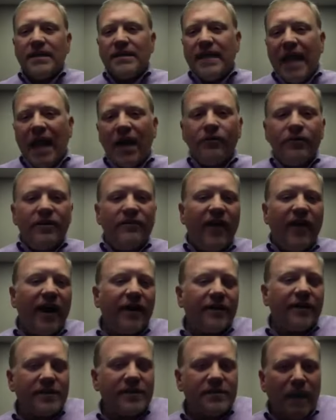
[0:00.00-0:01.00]
now you've
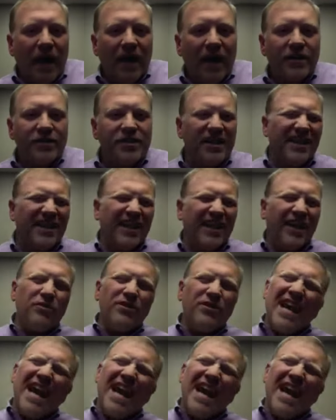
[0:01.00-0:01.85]
hired this buyer agent and they go,